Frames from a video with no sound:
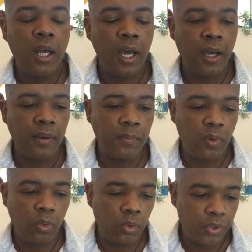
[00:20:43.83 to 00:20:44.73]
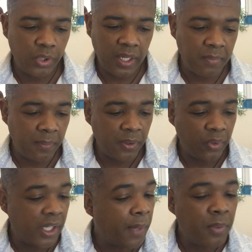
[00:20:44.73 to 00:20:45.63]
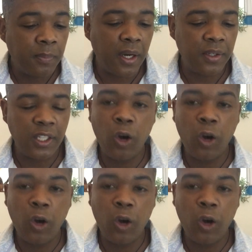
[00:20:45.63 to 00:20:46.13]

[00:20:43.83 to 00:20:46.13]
or you can maybe read up about it,